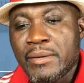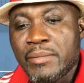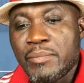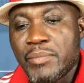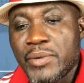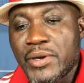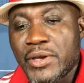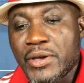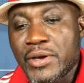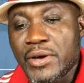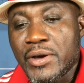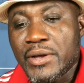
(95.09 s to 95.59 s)

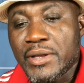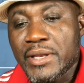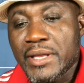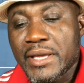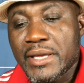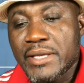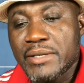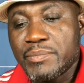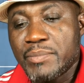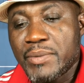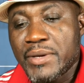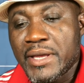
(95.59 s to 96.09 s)
Beyond
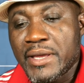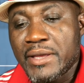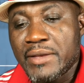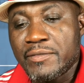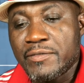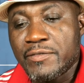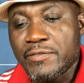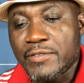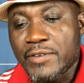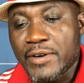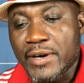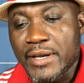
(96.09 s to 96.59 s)
it being
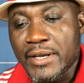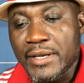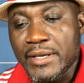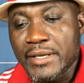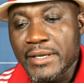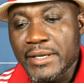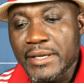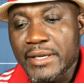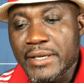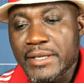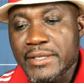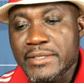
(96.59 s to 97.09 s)
fun,
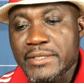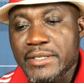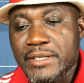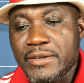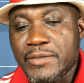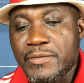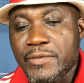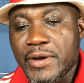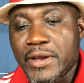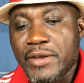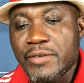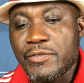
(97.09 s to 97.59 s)
it's a
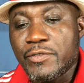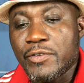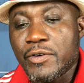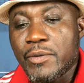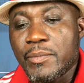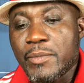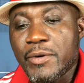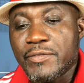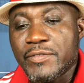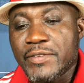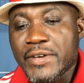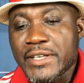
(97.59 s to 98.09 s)
great
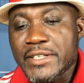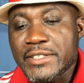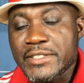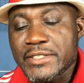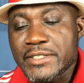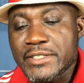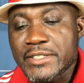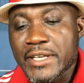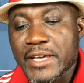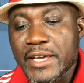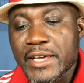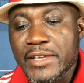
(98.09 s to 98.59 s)
form of
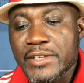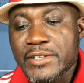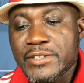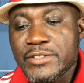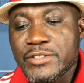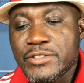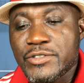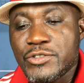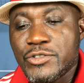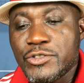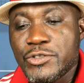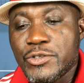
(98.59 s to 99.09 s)

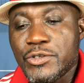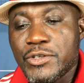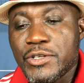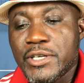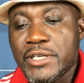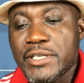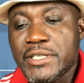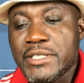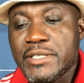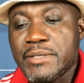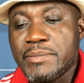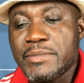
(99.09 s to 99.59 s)
exercise.
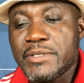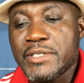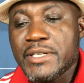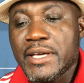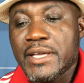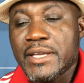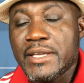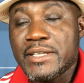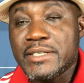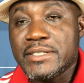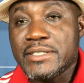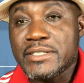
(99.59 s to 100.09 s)
Junior team
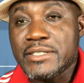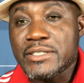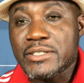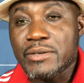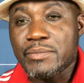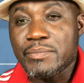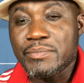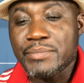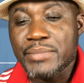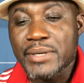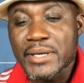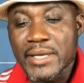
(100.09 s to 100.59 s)
tennis is
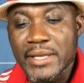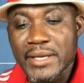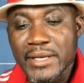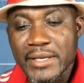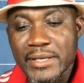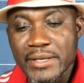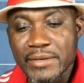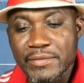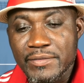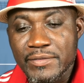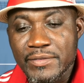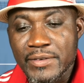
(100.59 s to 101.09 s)

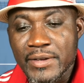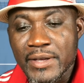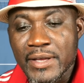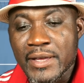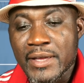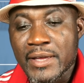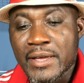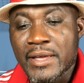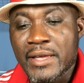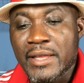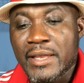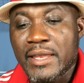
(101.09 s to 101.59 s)
competitive,
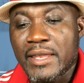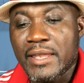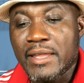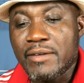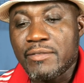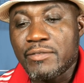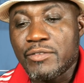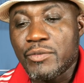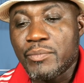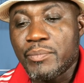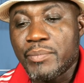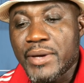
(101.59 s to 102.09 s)

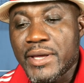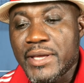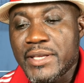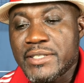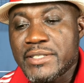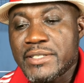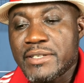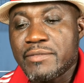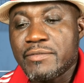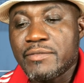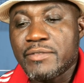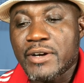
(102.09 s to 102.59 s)

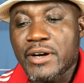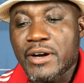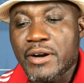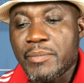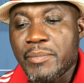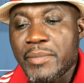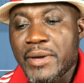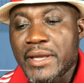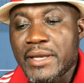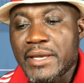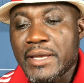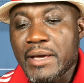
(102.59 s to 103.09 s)
level-based
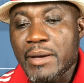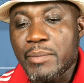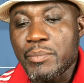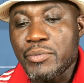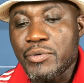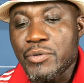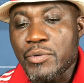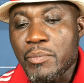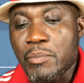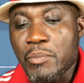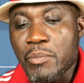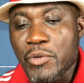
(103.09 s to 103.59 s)
environment that
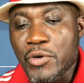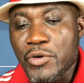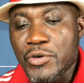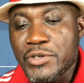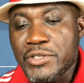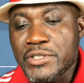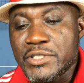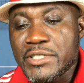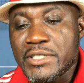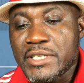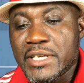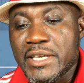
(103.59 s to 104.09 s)

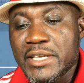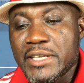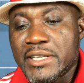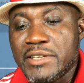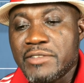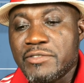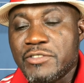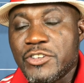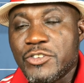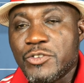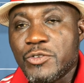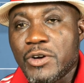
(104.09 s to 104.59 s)
promotes
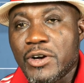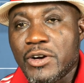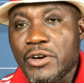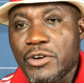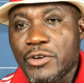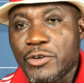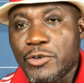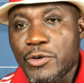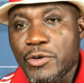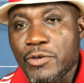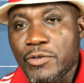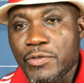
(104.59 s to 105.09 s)
individual
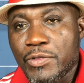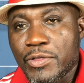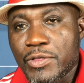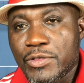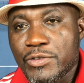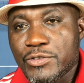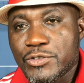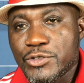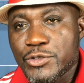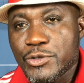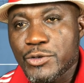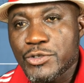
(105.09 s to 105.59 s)

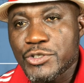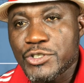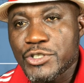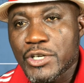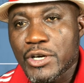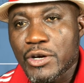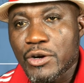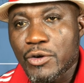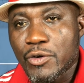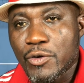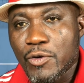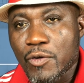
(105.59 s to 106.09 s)
growth,
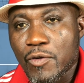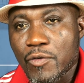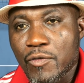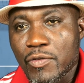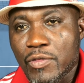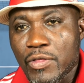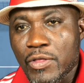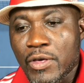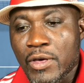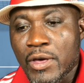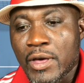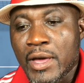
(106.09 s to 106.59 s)
social
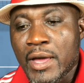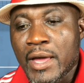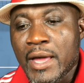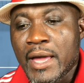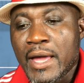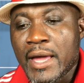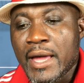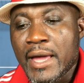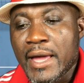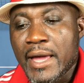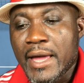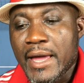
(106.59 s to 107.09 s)
growth,
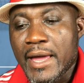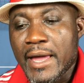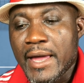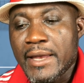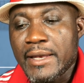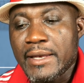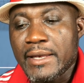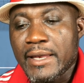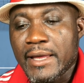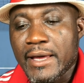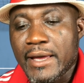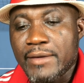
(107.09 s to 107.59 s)

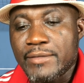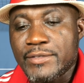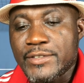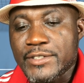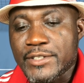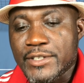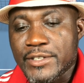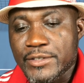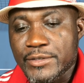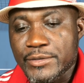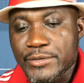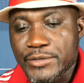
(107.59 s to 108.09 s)
and life
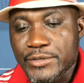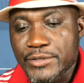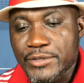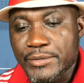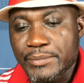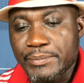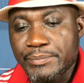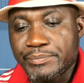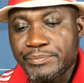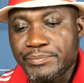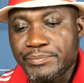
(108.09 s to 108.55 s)
skills.